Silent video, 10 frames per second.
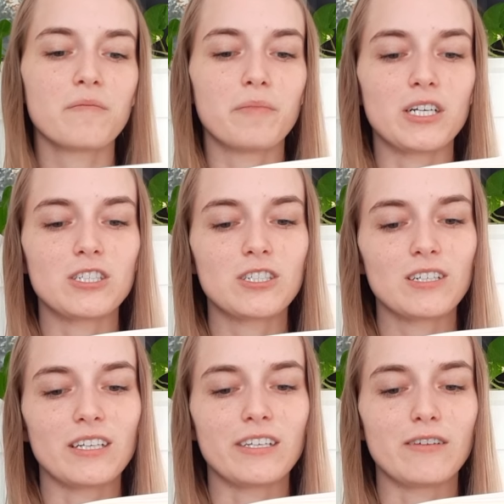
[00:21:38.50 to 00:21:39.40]
But
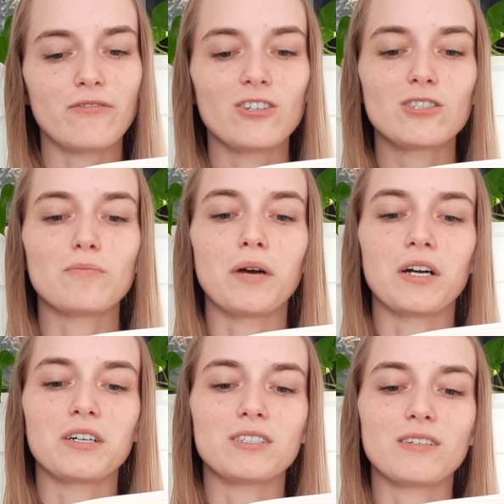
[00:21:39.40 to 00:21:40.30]
surely the first
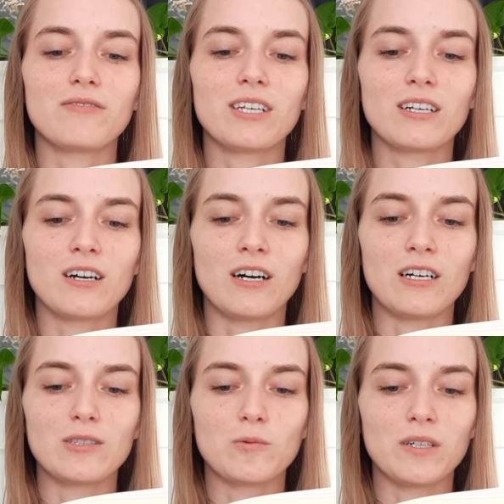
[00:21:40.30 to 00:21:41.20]
martyrs of the
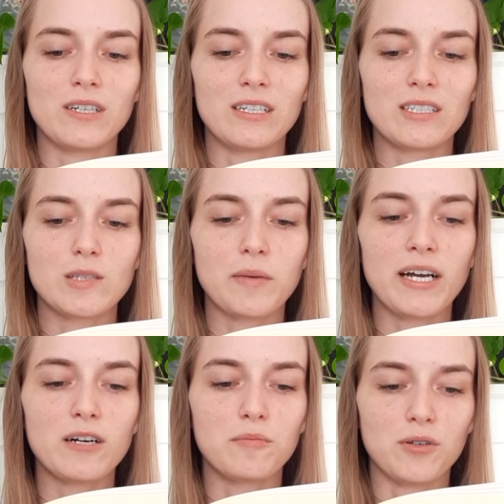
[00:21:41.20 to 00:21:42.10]
cause will
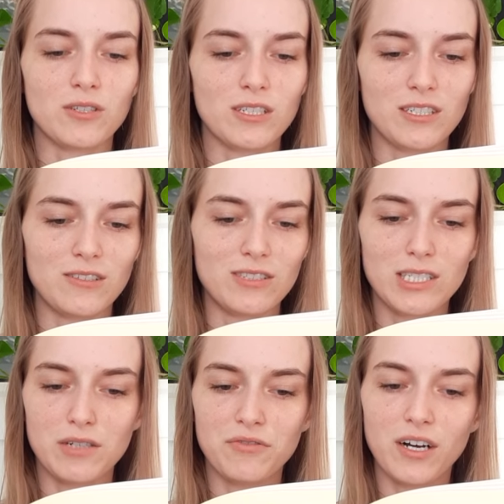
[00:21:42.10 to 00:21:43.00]
inspire multitudes
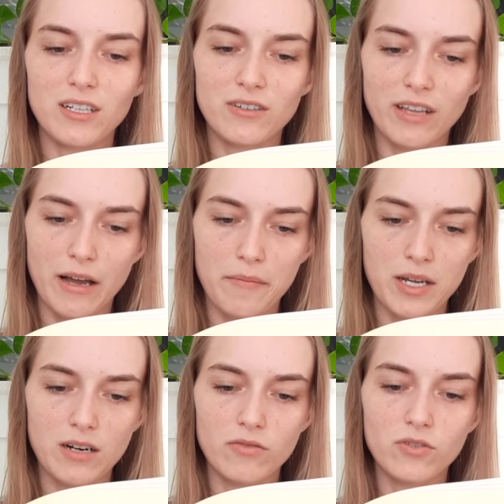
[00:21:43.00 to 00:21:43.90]
to follow them
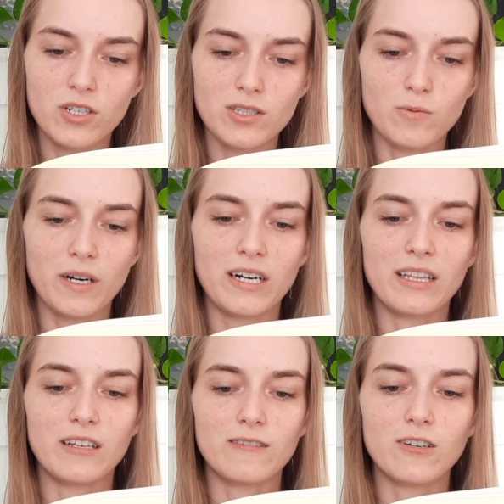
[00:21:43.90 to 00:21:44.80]
and
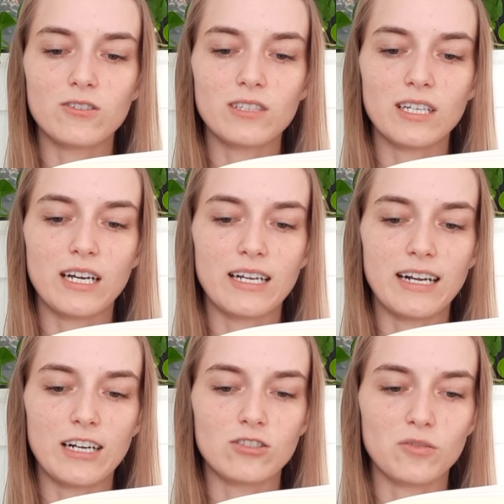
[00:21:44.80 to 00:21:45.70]
forswearing the grossly
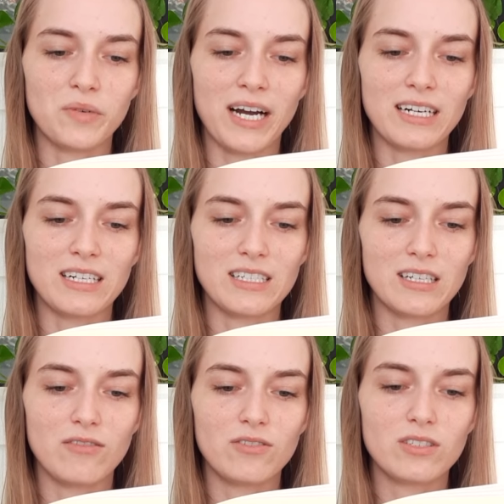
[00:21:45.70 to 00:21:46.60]
unnatural practice
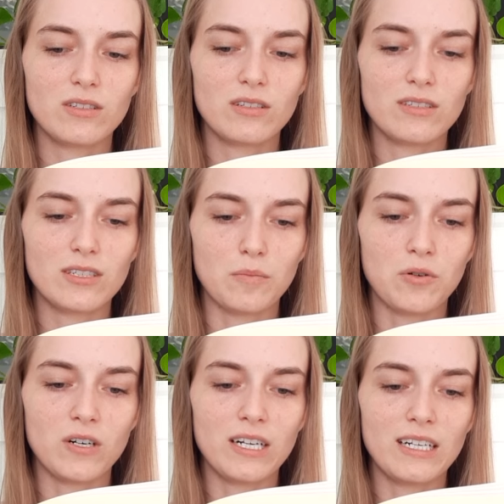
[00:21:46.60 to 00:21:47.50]
of
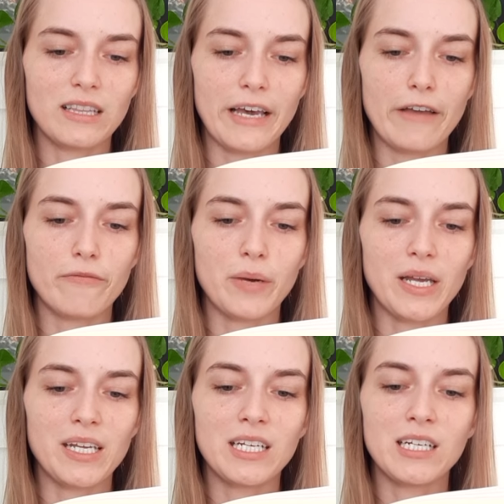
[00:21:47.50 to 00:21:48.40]
supporting life by
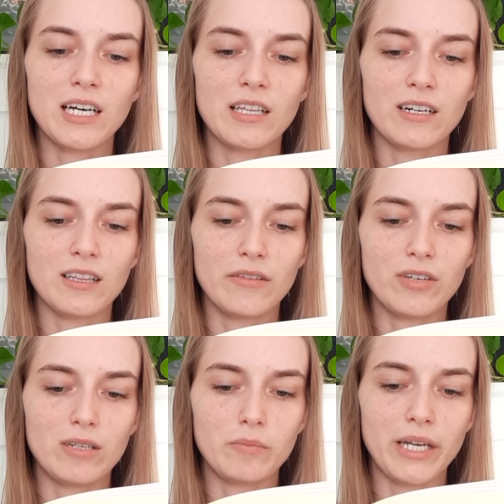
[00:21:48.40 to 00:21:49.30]
eating other
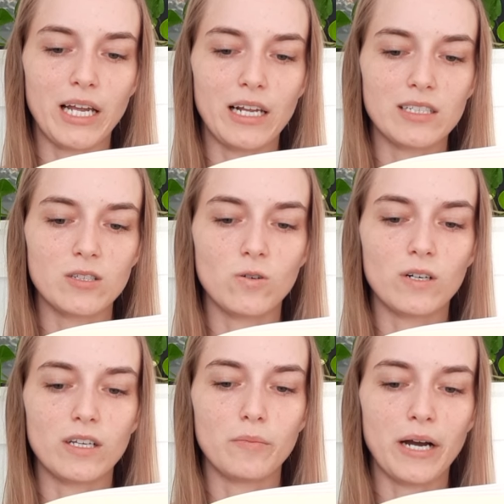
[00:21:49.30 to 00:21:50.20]
living beings or
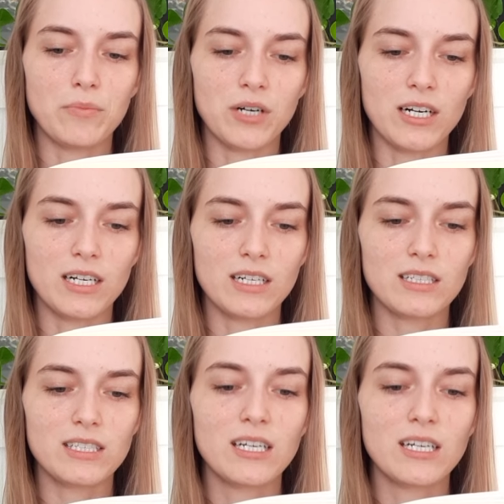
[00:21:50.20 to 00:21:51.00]
their byproducts.